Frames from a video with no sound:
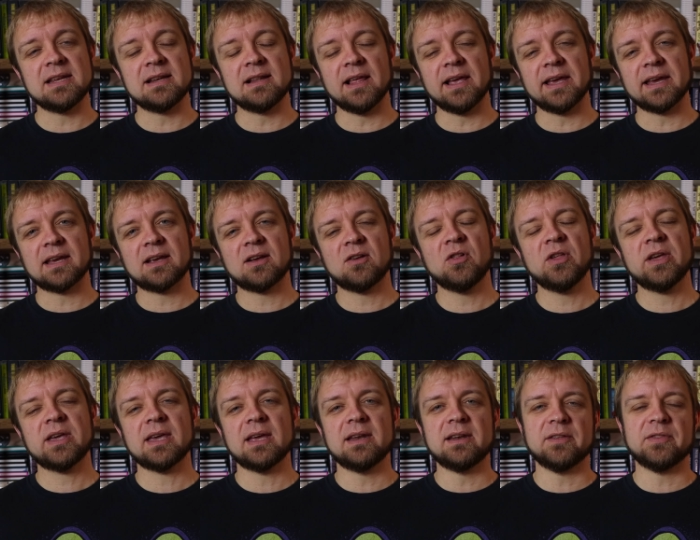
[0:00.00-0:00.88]
like
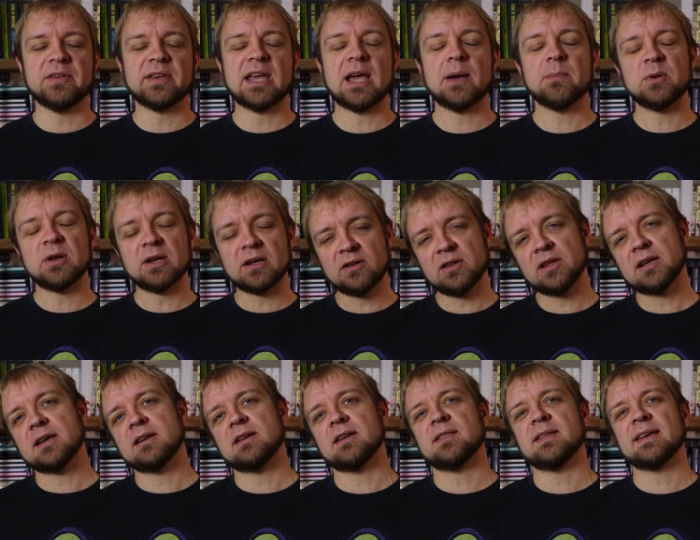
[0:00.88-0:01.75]
click and nothing happened and
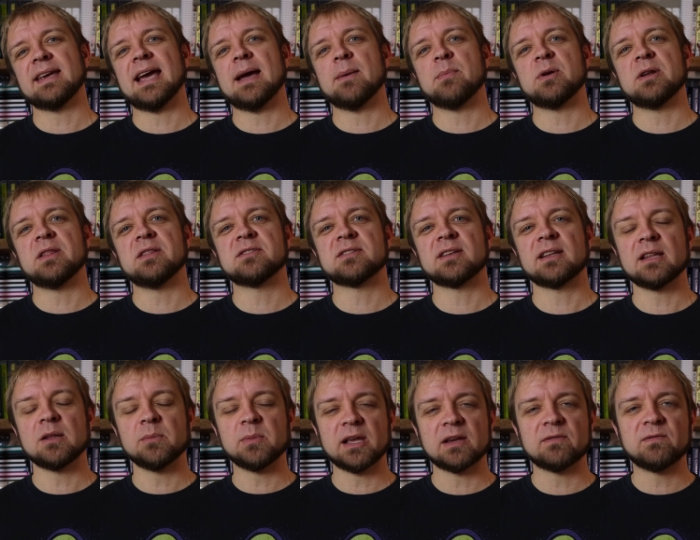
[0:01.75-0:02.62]
click and nothing happened. And
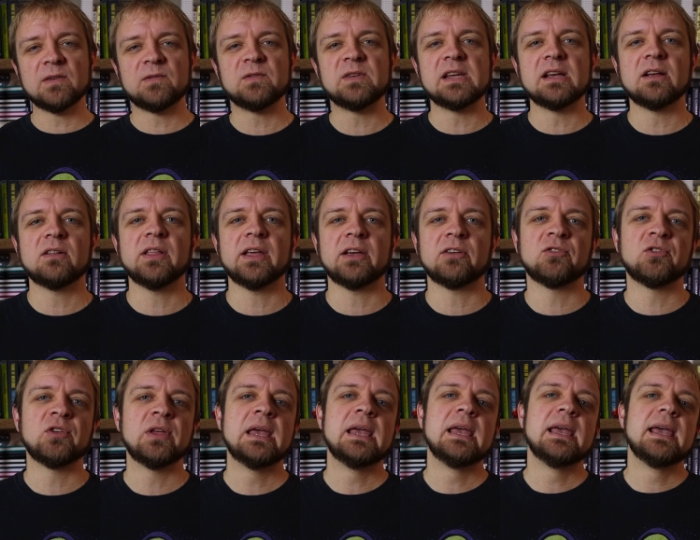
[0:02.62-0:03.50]
suddenly it'd be like fifteen
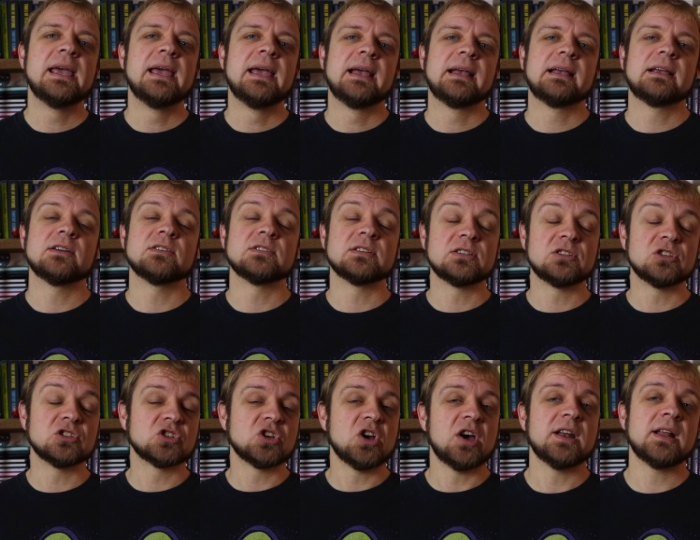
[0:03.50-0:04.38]
clicks because it
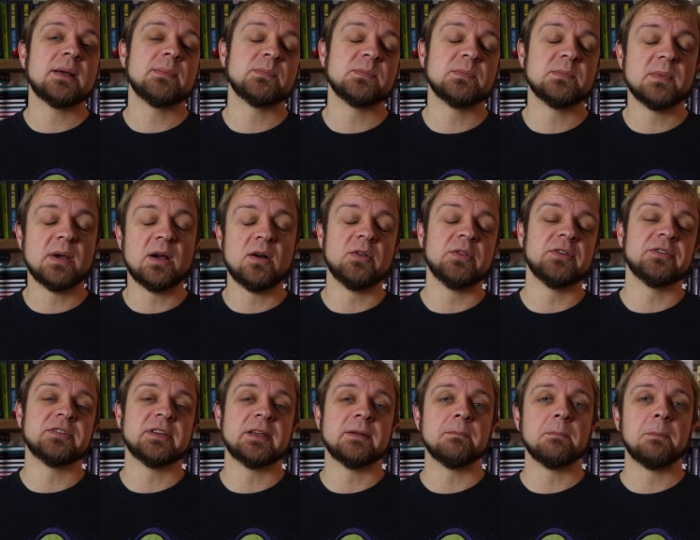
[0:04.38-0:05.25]
just caught up all of a
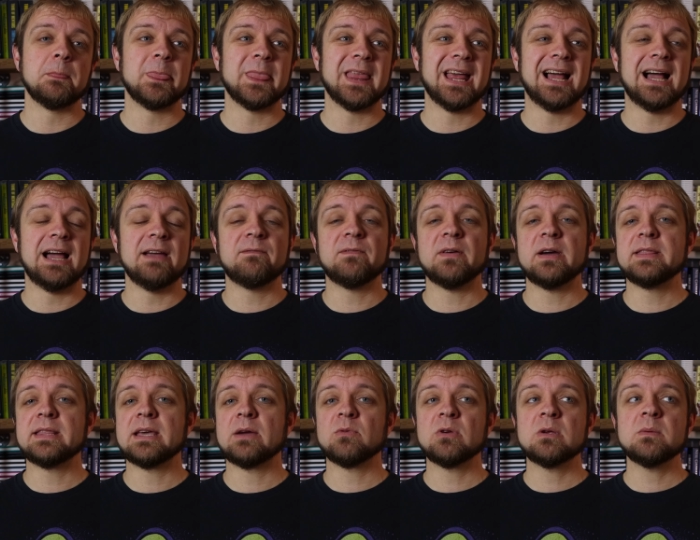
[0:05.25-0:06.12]
sudden. I
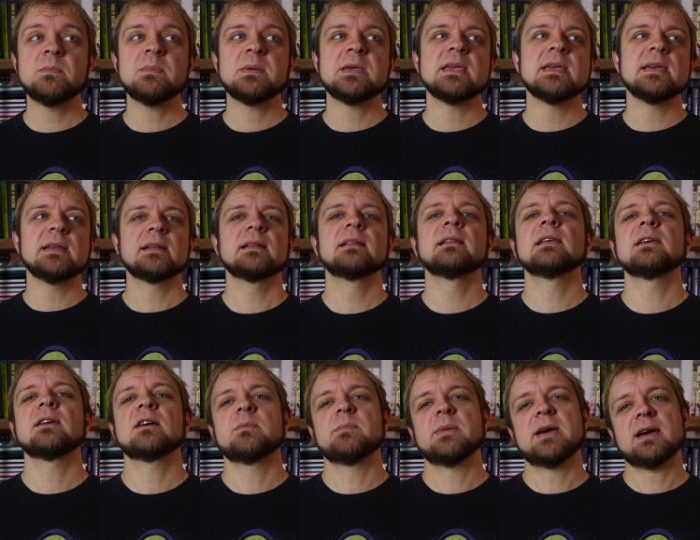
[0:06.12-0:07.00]
find that
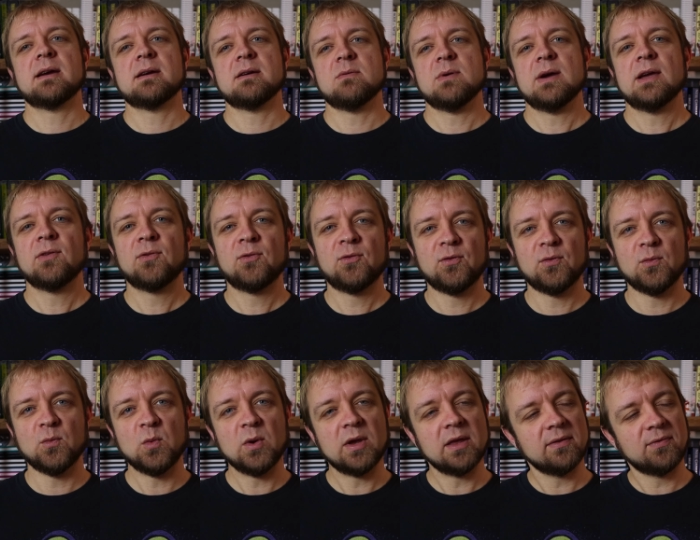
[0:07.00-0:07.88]
repeatedly on macOS
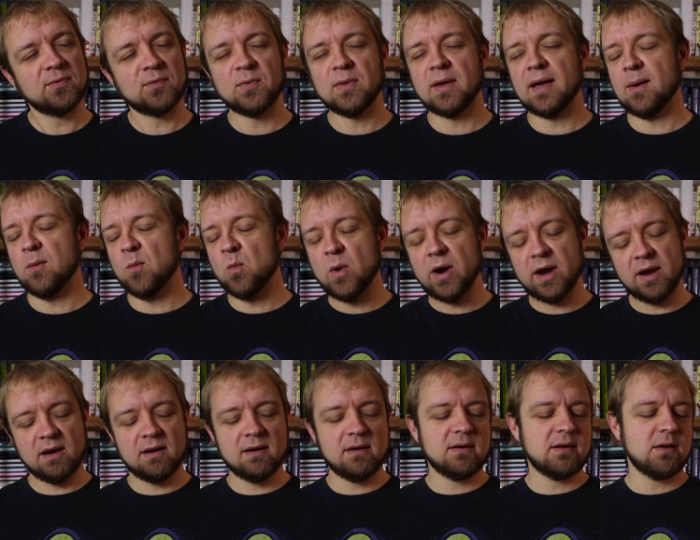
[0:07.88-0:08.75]
with
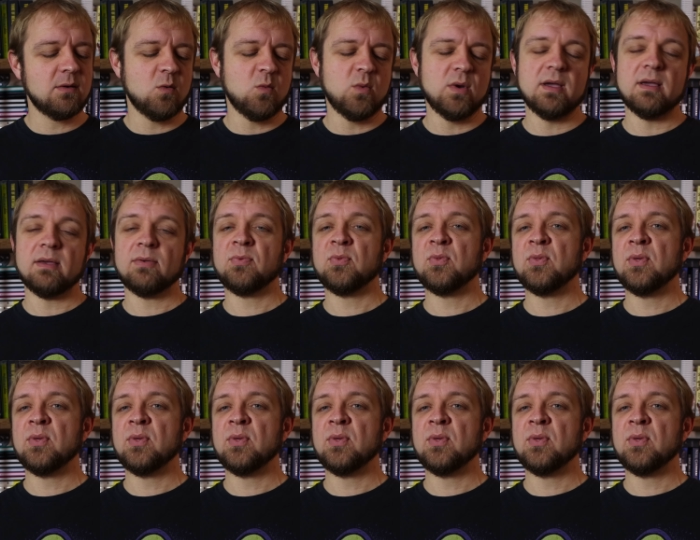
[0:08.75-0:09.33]
wired, with